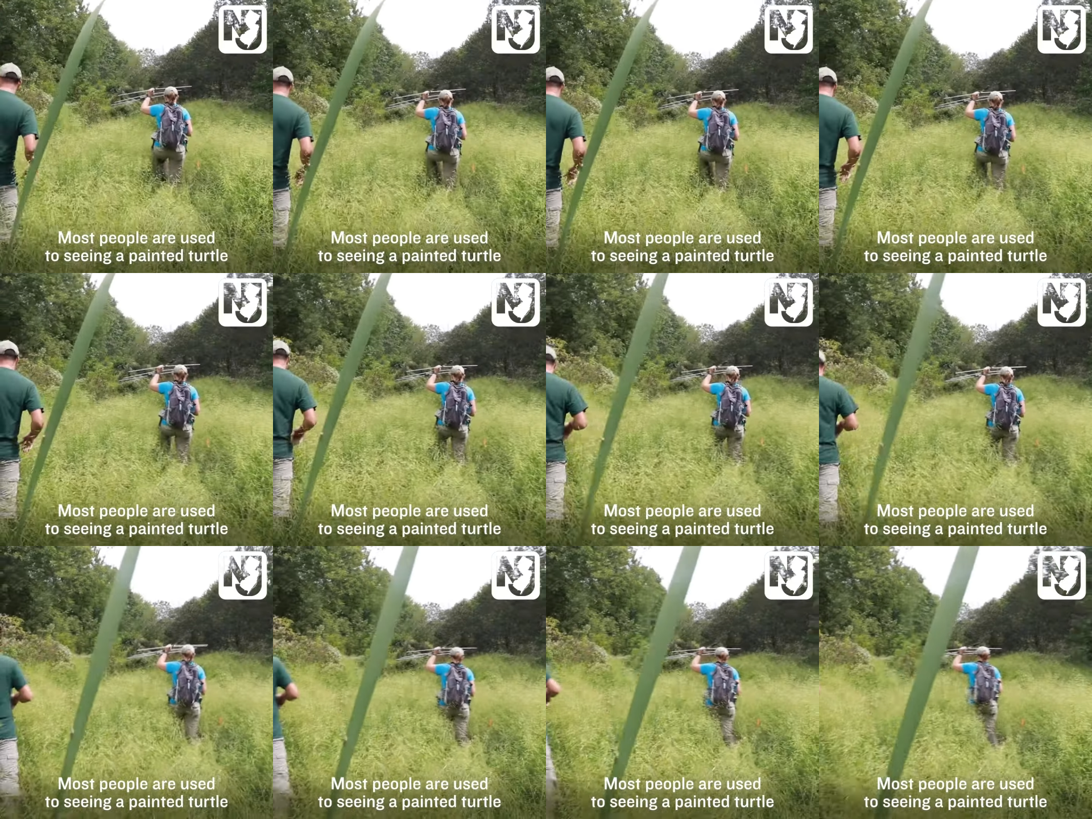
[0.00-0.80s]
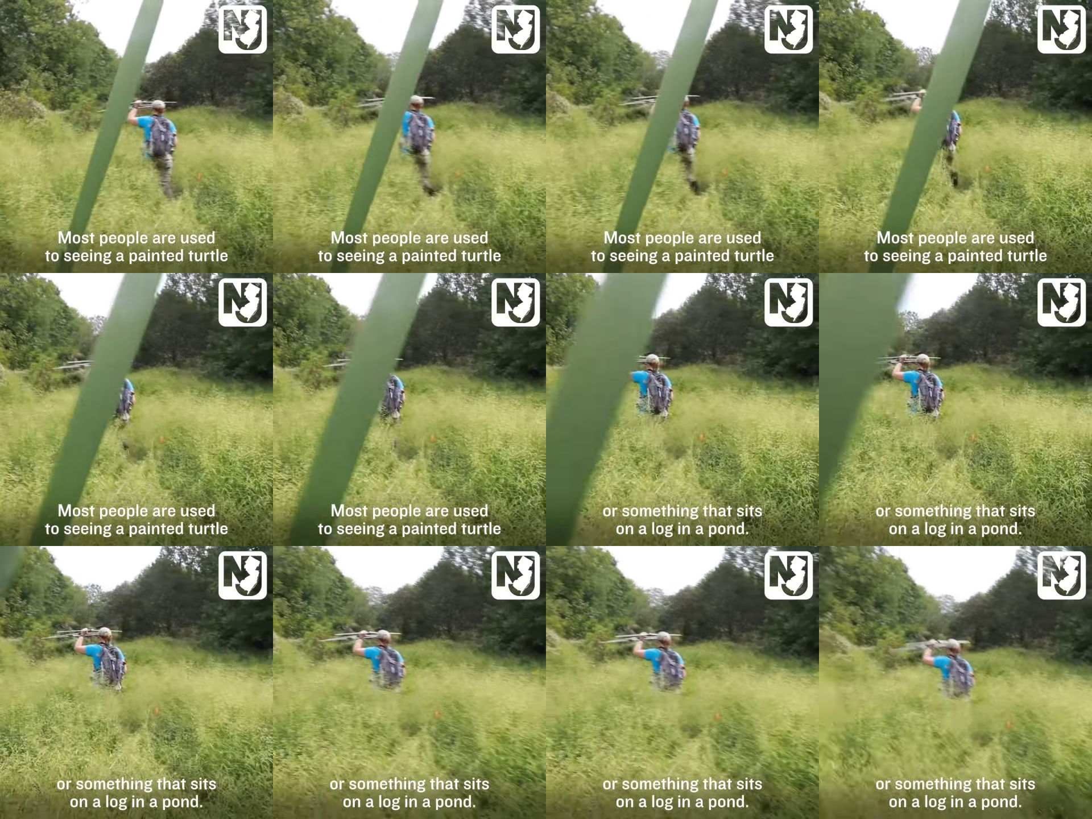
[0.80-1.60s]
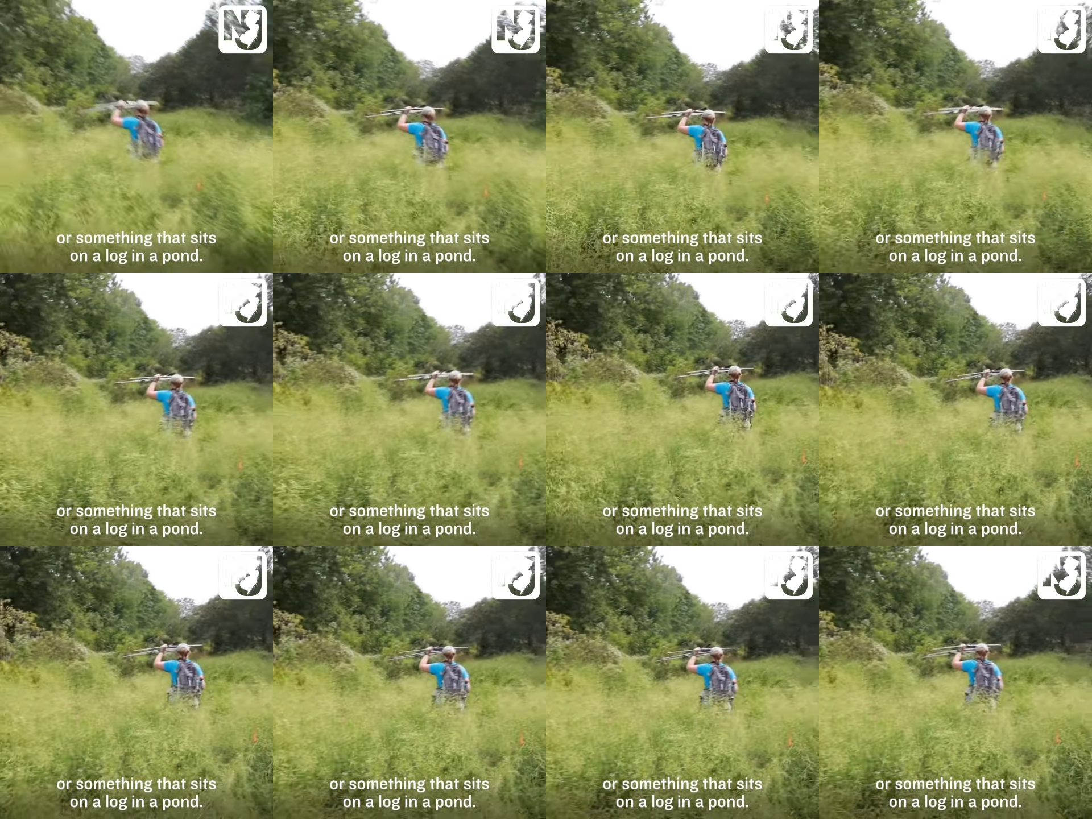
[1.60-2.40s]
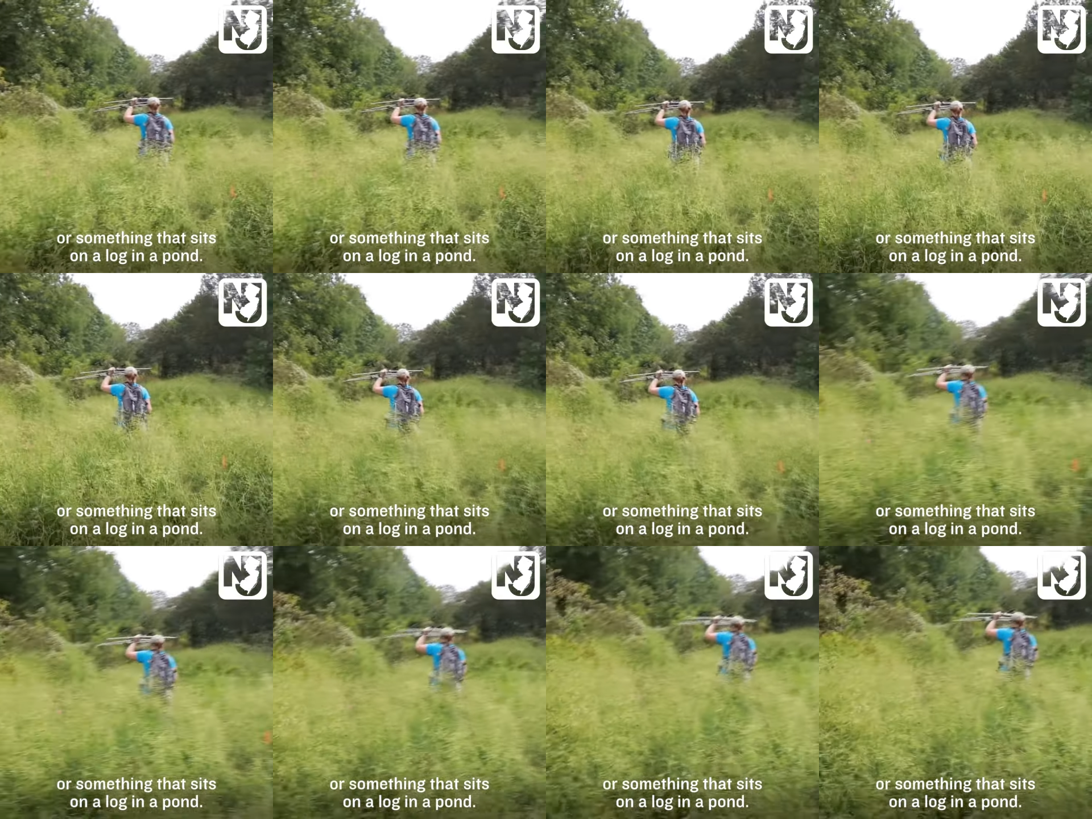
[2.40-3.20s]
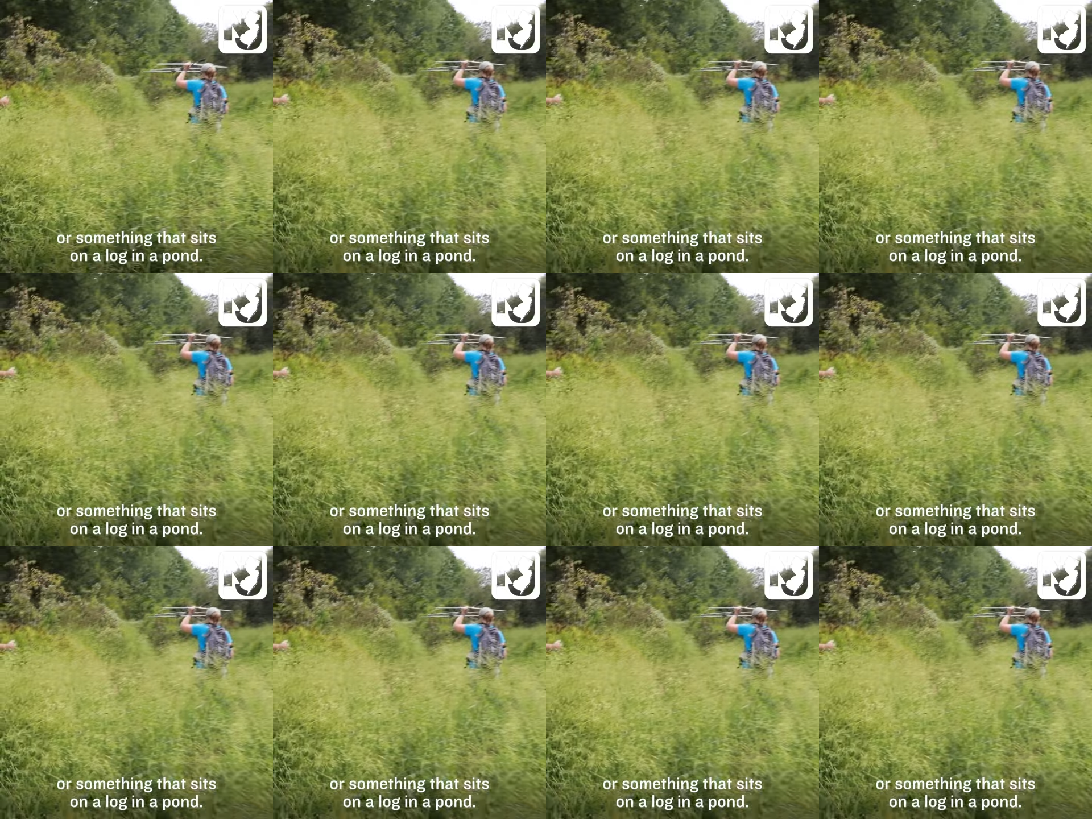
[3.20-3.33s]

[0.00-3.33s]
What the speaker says: (no speaker visible)